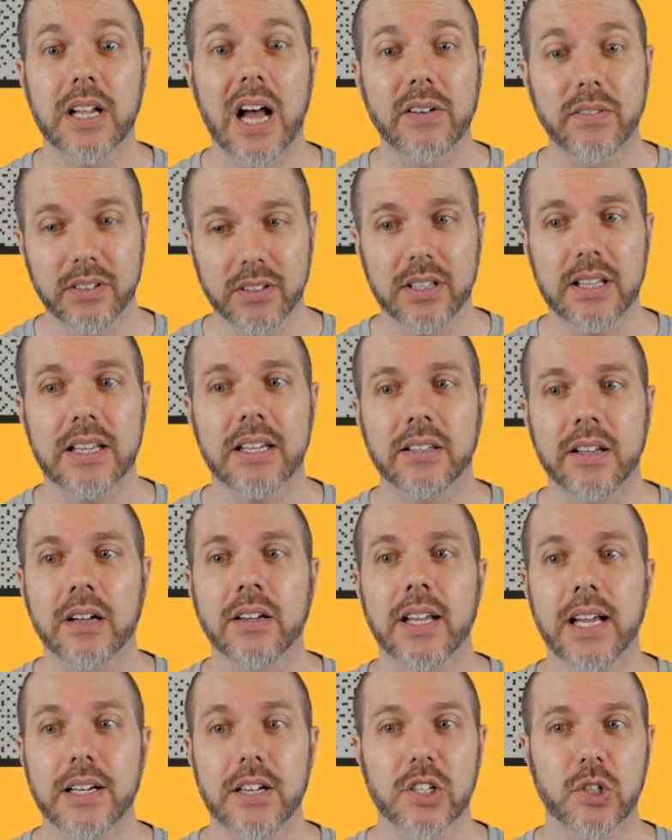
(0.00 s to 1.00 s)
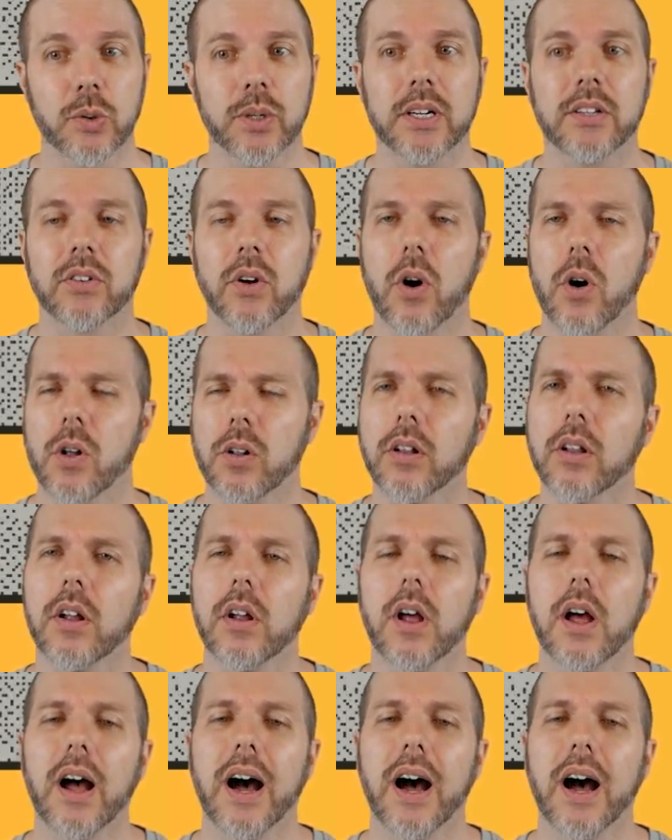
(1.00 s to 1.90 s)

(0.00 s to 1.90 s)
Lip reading: Obviously, it is on itch, so it is all